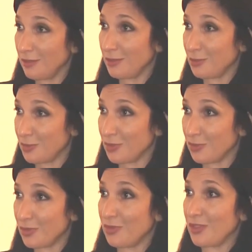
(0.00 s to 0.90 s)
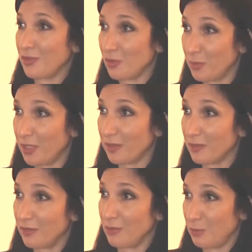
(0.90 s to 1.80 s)
the reserves of the central
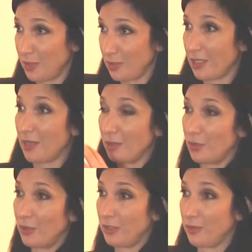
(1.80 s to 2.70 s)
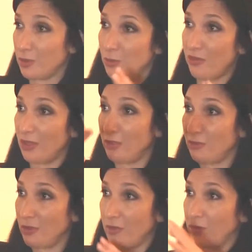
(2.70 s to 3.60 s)
banks, and it was basically how liquidity was provided
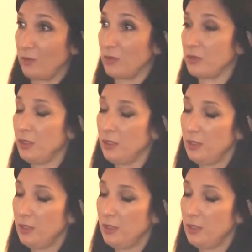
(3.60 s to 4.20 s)
throughout the world